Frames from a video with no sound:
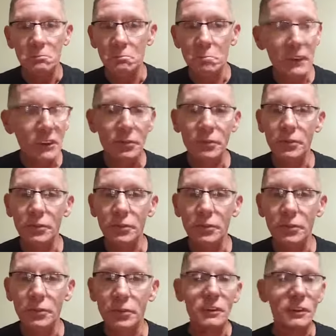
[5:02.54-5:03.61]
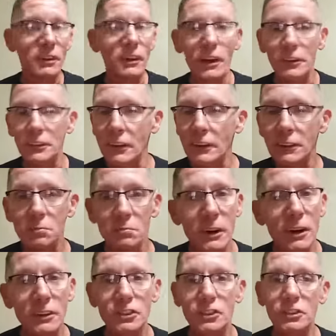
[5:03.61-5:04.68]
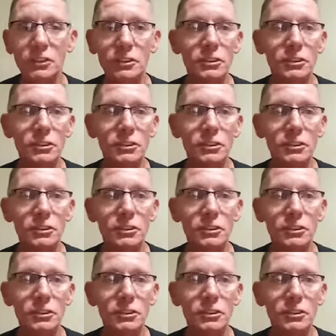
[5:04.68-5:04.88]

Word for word: Bigfoot, Loch Ness monsters. I